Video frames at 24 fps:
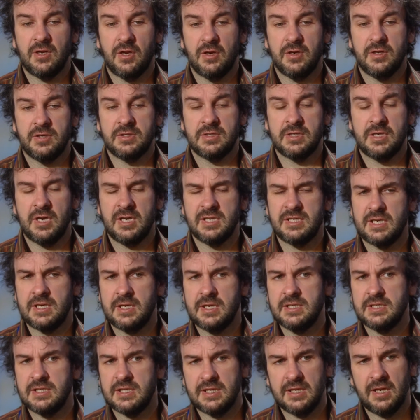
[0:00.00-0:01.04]
And I
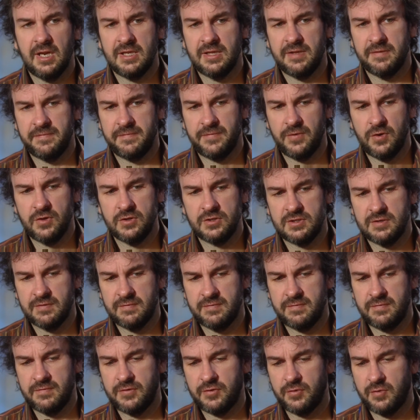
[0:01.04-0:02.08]
said, is it like the first of
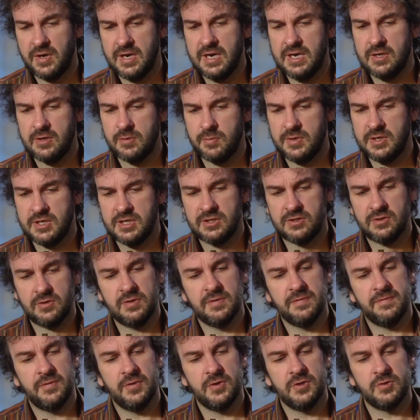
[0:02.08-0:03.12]
three? Could we just do
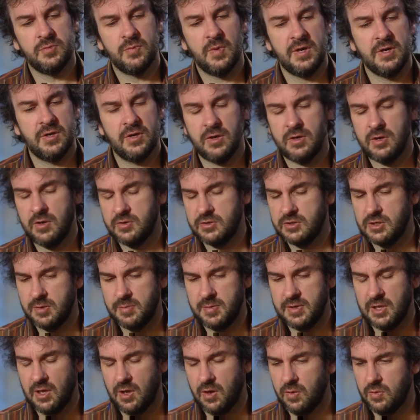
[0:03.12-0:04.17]
the first one? No, it's got to
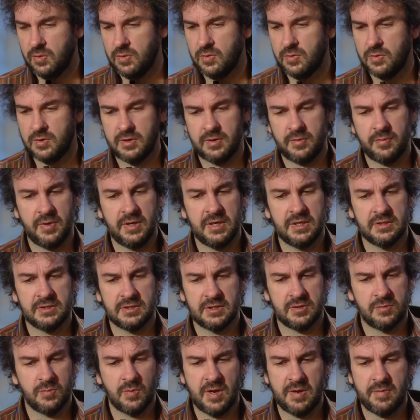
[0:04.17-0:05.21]
be the whole Lord of the Rings
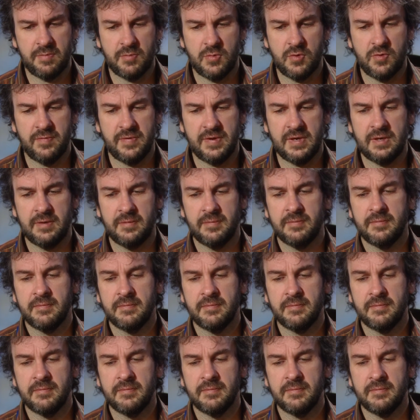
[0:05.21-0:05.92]
as one movie.